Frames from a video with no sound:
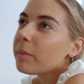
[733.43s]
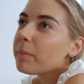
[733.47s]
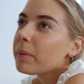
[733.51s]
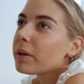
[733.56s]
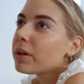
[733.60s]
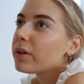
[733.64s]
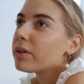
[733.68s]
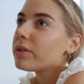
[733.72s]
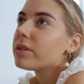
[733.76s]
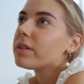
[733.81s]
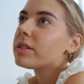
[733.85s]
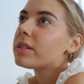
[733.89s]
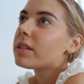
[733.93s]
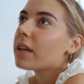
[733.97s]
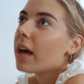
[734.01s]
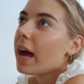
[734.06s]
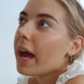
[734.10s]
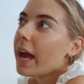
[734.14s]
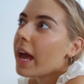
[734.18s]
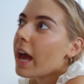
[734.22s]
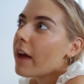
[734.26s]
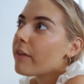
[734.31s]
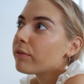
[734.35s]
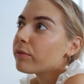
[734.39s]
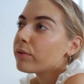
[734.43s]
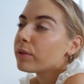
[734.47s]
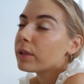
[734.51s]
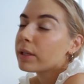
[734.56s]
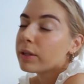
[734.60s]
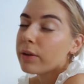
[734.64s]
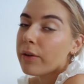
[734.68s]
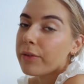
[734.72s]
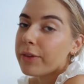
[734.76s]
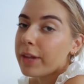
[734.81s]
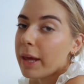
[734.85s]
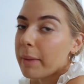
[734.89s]
because I haven't
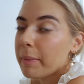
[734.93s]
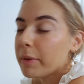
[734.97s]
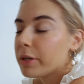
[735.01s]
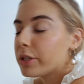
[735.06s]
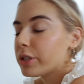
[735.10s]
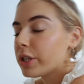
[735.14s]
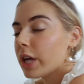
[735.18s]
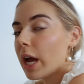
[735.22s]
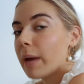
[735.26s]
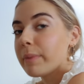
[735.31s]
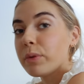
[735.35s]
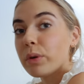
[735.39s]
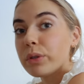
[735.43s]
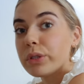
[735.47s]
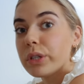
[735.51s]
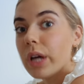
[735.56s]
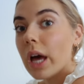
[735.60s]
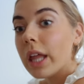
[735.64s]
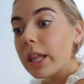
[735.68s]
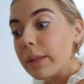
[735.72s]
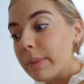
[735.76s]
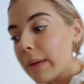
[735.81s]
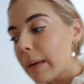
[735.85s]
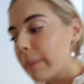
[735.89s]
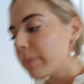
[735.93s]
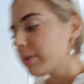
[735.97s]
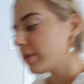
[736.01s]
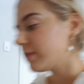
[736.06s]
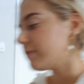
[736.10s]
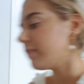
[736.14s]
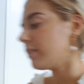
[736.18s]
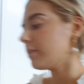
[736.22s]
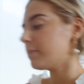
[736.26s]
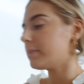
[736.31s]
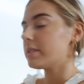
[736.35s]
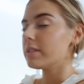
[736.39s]
really gotten that much time to watch other people's
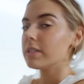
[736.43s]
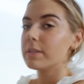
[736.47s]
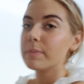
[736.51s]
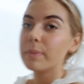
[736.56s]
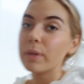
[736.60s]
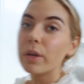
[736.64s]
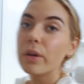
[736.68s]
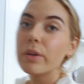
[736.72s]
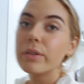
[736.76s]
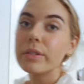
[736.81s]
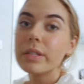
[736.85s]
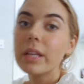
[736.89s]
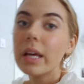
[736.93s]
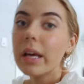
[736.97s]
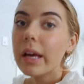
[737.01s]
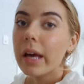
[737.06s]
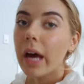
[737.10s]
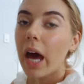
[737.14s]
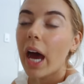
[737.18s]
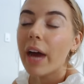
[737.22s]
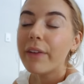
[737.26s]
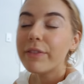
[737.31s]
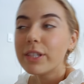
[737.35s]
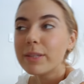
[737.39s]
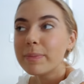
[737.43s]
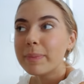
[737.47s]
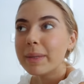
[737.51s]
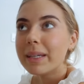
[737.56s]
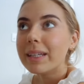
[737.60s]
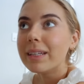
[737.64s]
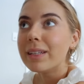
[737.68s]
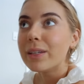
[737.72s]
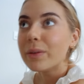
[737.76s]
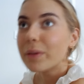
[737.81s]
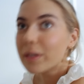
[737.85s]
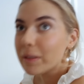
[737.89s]
Vlogmases because I've just
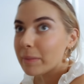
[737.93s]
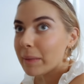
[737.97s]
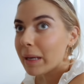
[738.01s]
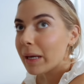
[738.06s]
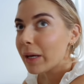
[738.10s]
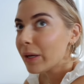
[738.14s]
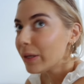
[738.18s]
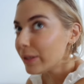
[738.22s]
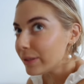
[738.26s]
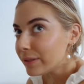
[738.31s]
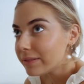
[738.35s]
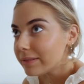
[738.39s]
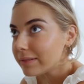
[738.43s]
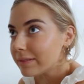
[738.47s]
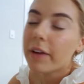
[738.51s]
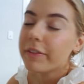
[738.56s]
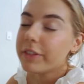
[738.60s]
been doing my own.